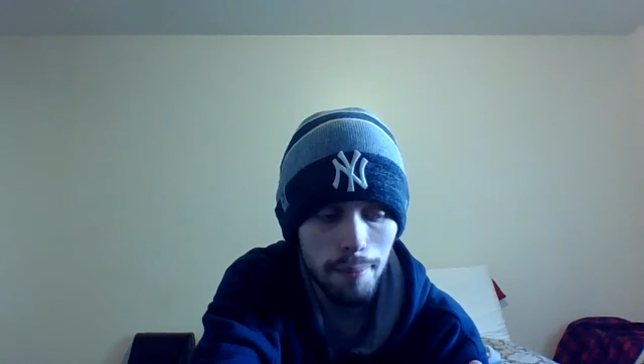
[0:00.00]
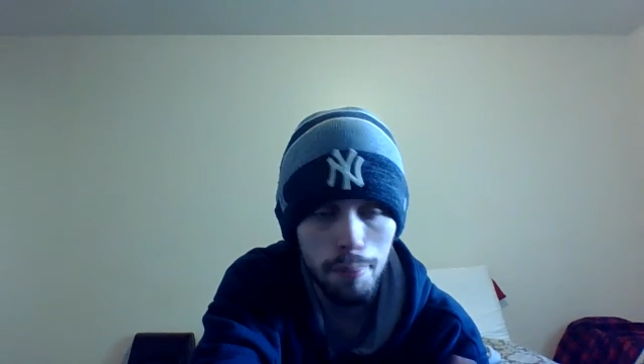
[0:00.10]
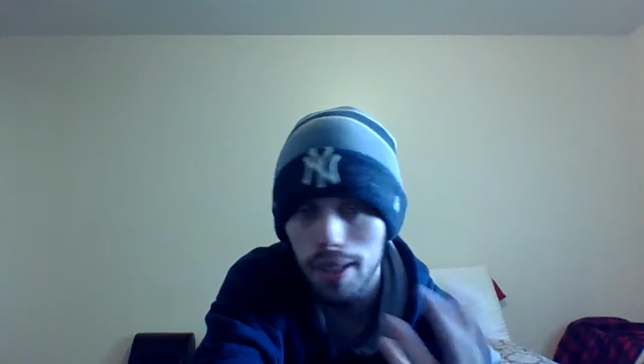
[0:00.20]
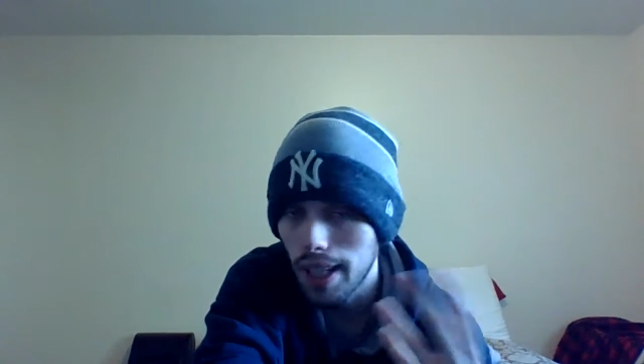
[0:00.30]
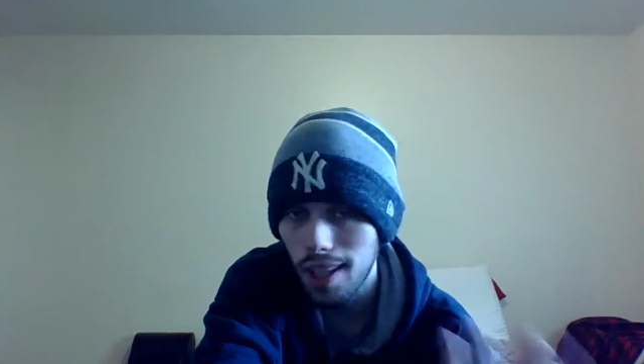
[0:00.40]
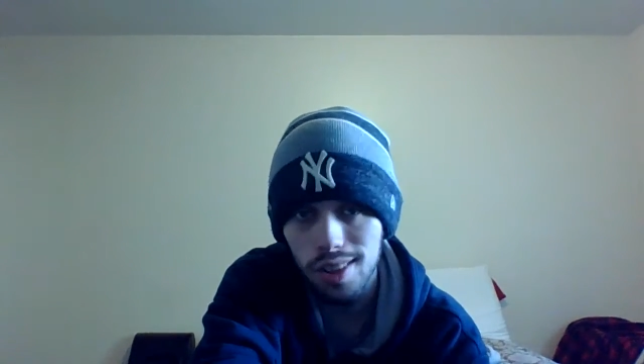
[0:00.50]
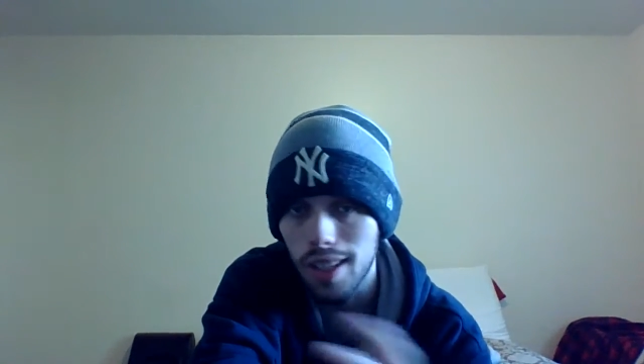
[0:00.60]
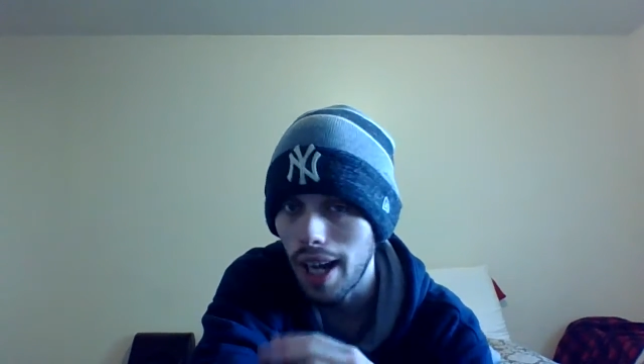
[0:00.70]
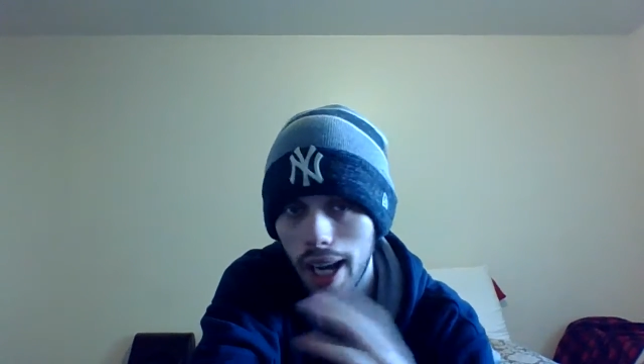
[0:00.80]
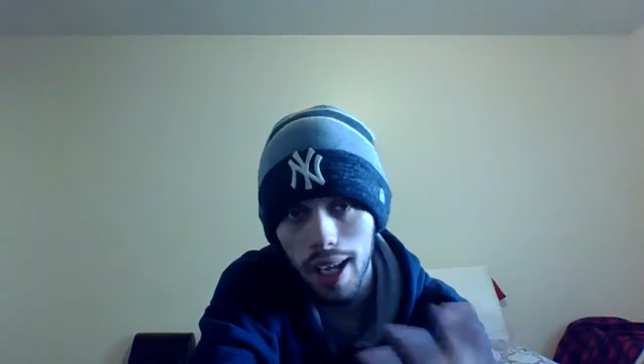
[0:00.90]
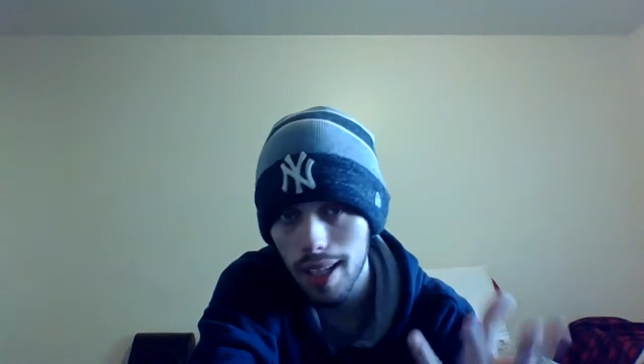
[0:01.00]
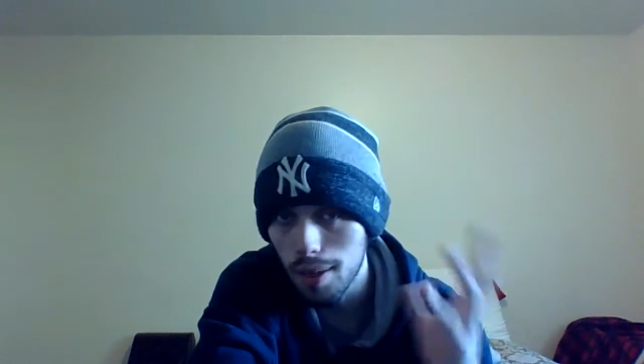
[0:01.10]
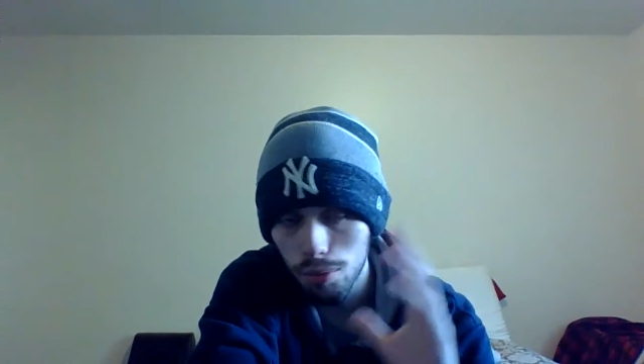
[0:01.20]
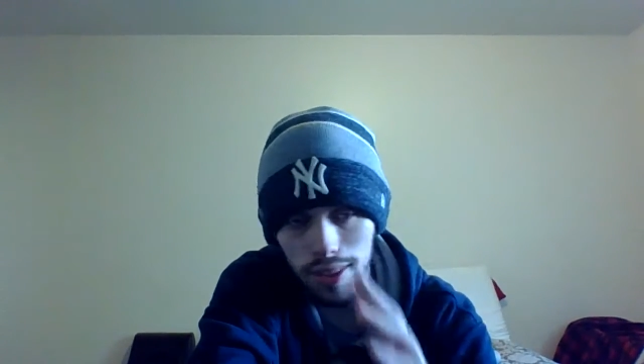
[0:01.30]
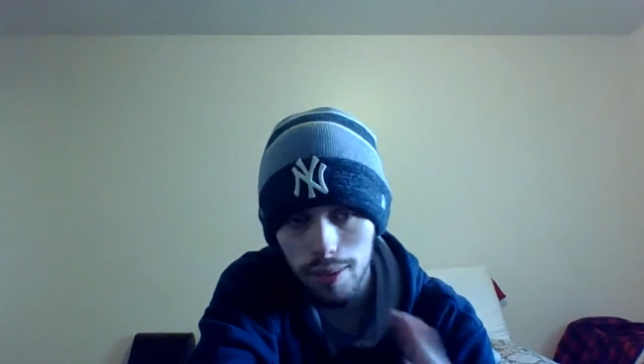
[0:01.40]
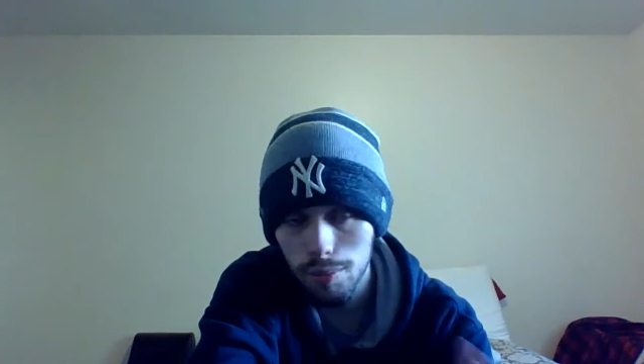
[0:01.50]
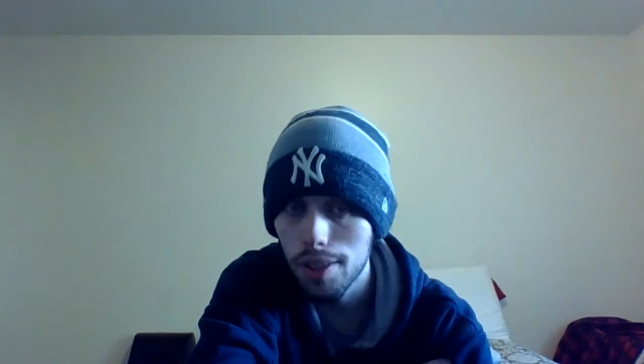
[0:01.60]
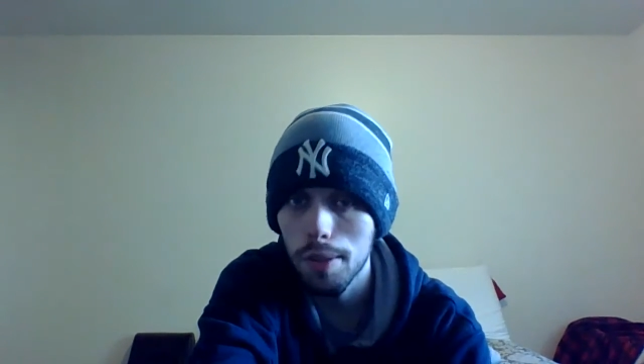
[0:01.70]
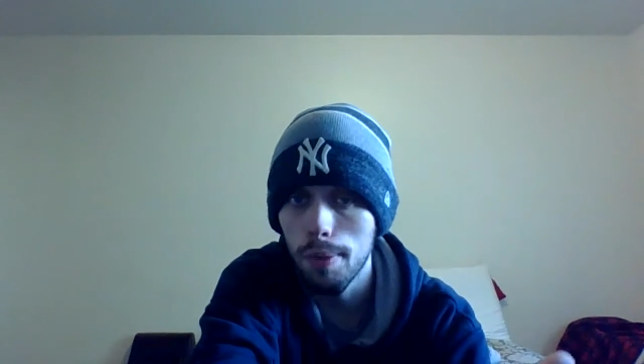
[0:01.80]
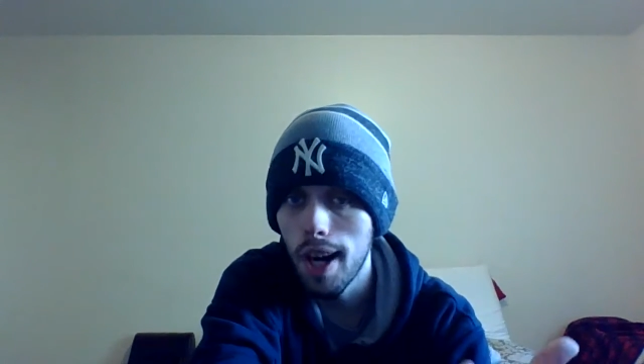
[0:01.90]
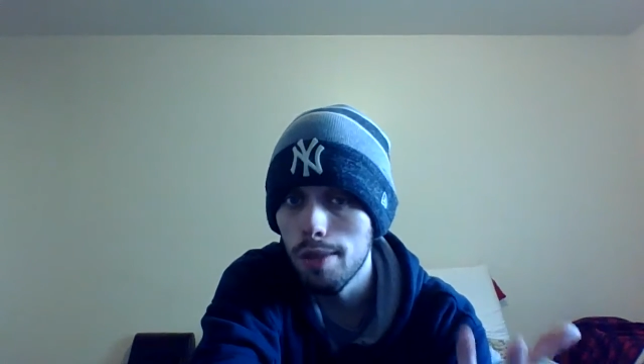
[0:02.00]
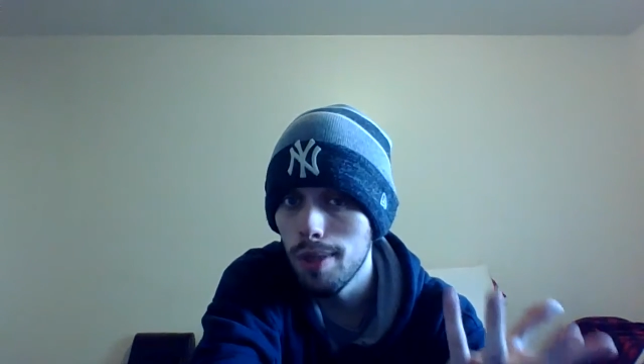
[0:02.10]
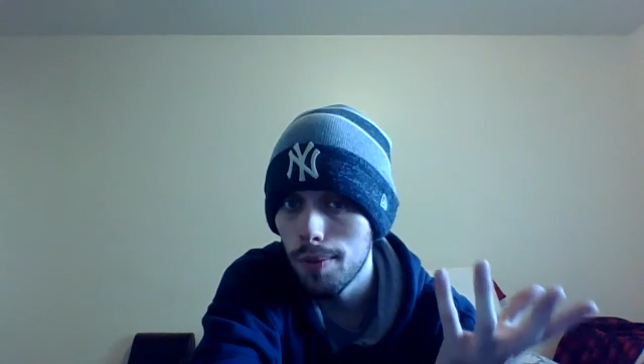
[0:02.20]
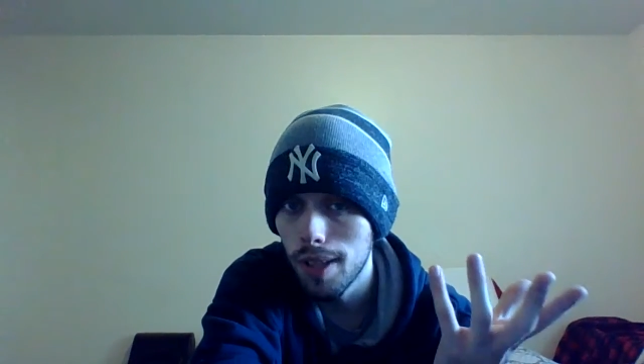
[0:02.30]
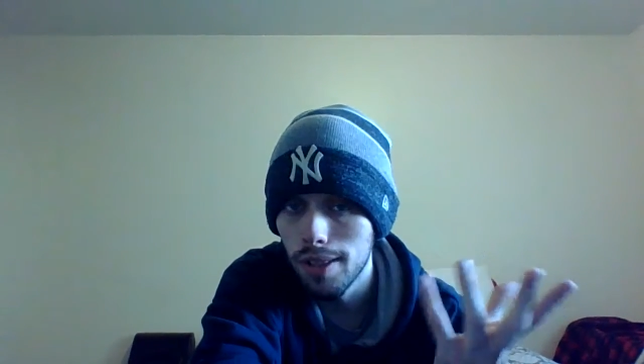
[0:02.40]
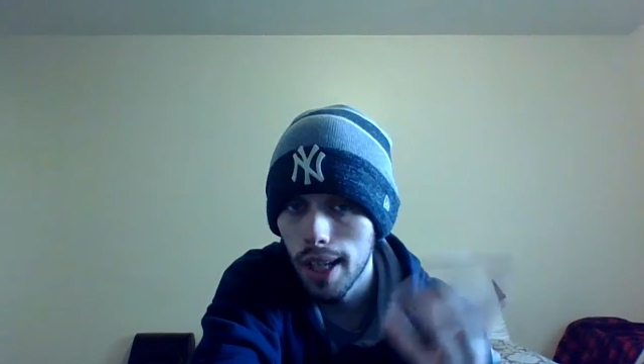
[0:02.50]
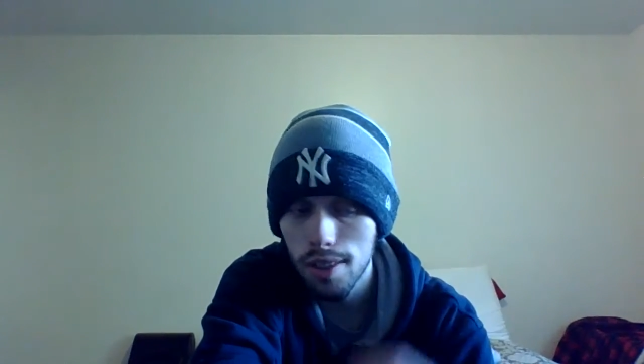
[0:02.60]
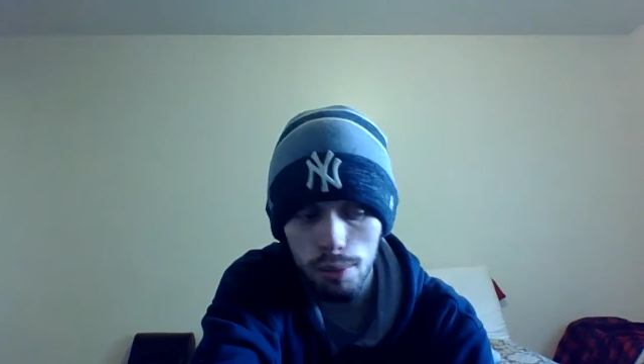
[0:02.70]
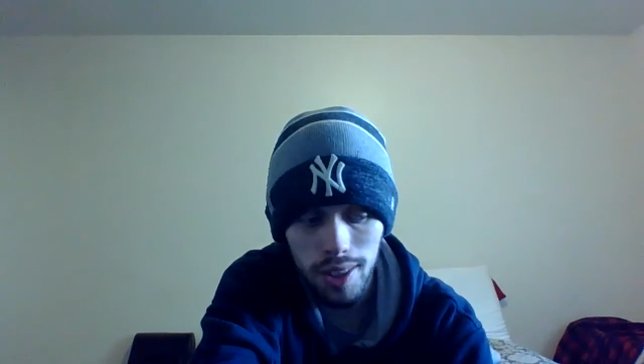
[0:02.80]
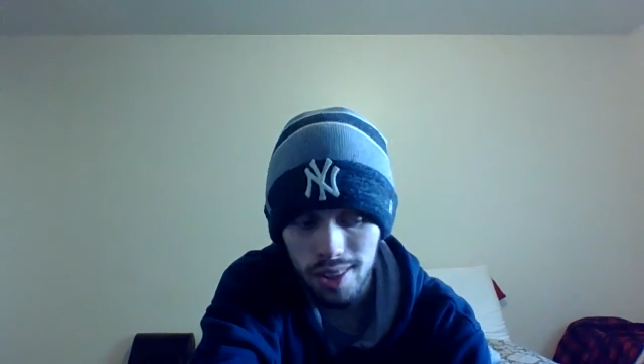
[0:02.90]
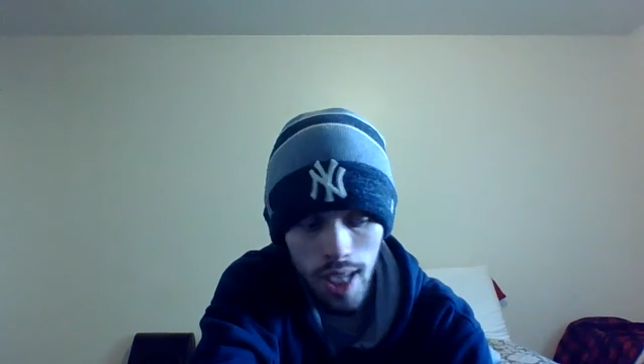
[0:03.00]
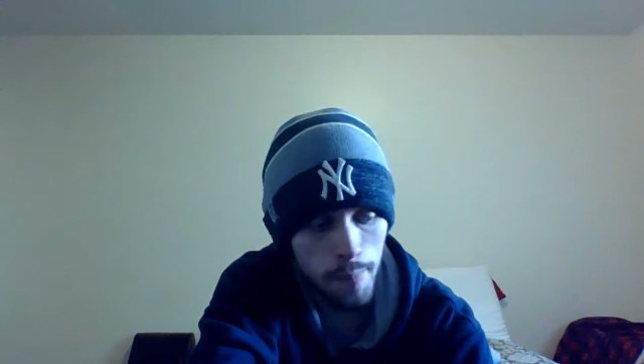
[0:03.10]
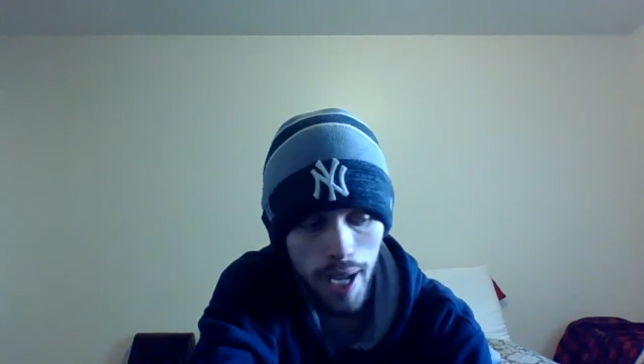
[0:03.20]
But like I said, would it surprise me if the Titans won this game?